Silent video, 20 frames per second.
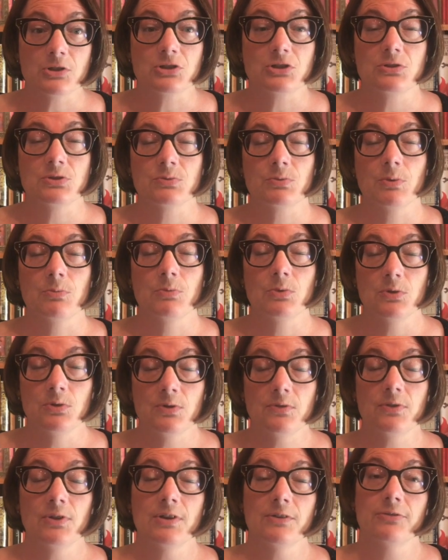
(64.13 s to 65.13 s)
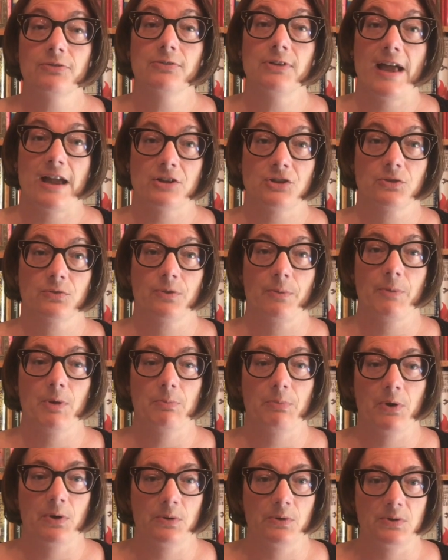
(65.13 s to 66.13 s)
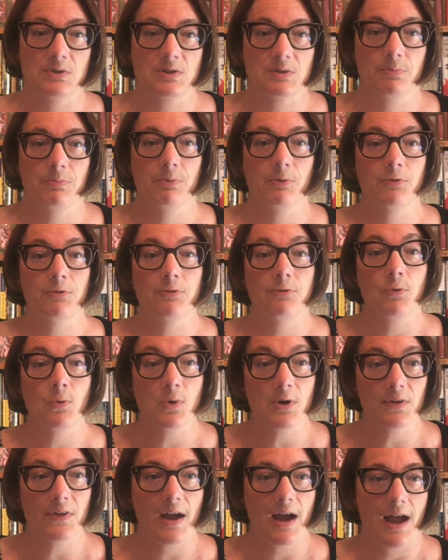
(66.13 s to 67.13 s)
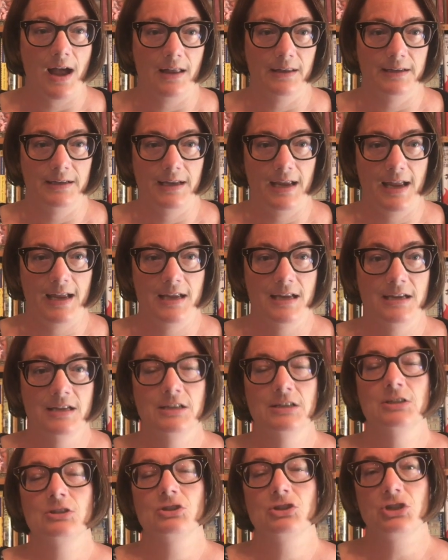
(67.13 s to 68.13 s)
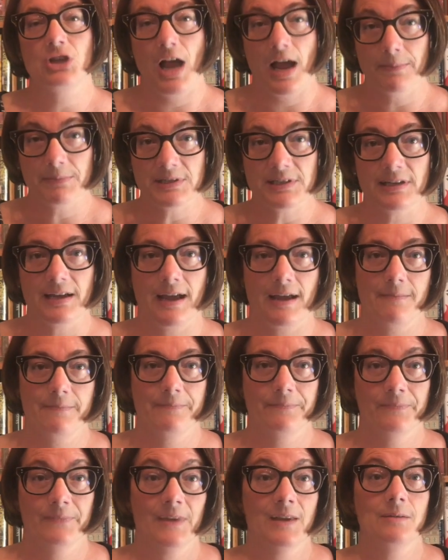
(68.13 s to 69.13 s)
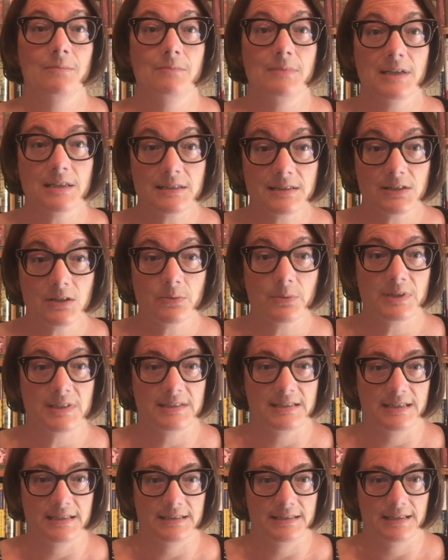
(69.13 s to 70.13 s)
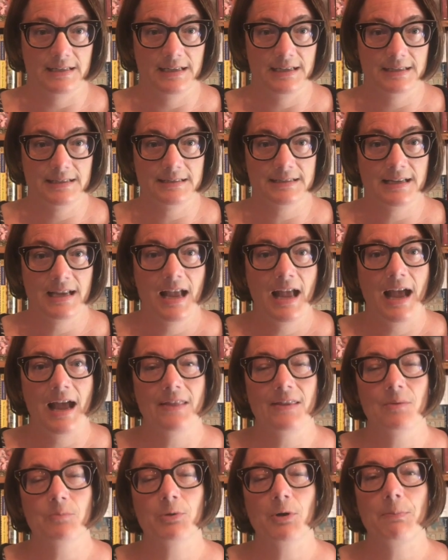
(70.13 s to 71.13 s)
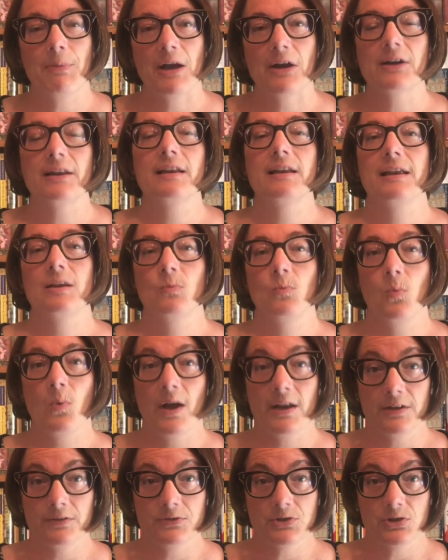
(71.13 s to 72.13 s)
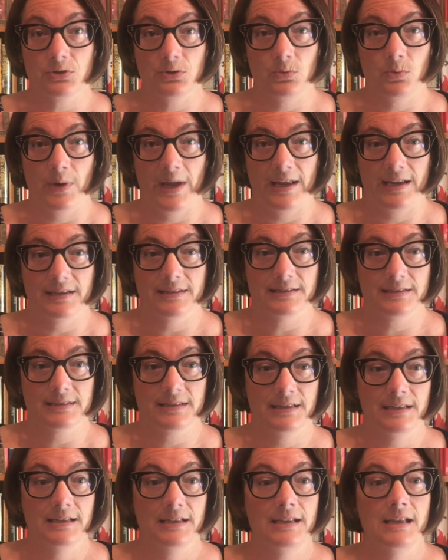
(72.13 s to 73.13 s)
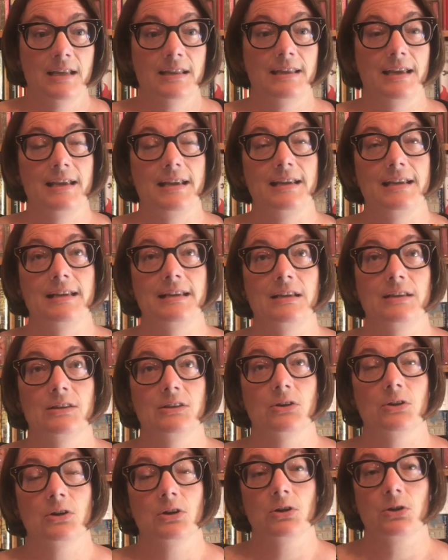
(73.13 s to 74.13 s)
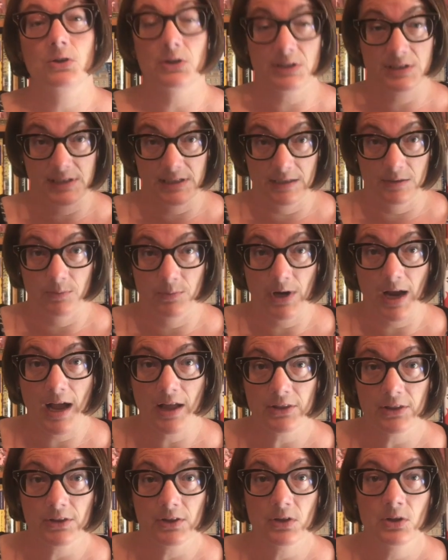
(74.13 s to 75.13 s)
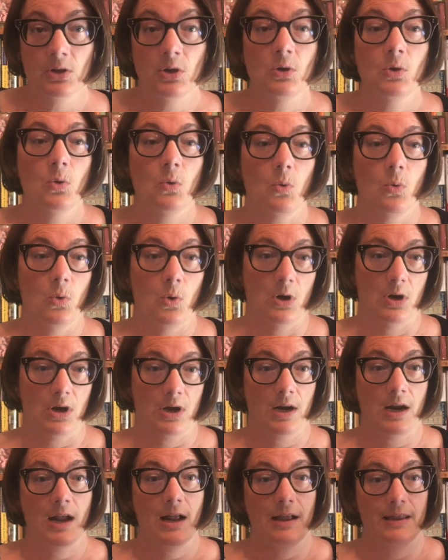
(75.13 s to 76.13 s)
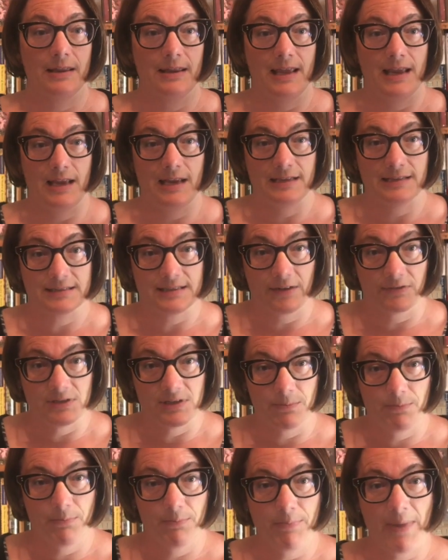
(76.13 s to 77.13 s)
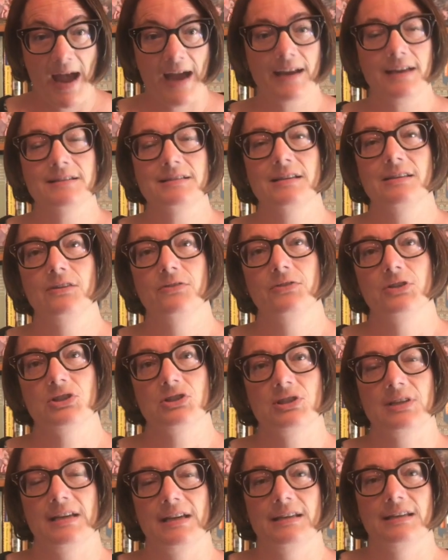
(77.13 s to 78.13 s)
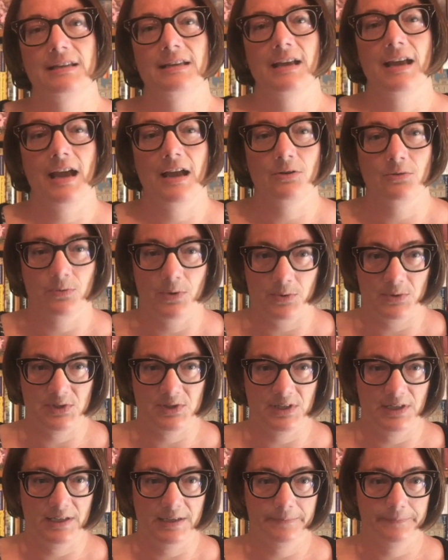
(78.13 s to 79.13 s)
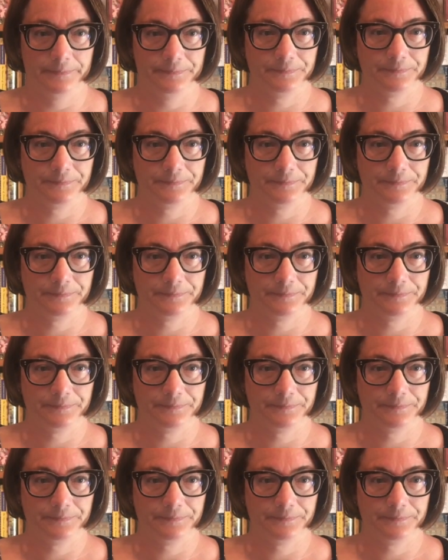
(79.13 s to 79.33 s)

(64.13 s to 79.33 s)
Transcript: Jews removed the flesh from the bones before the holiday, chopped it up, mixed it with seasonings, and then prepared it in one of two ways. They either cooked it in broth or they stuffed it back into the fish skin and roasted it.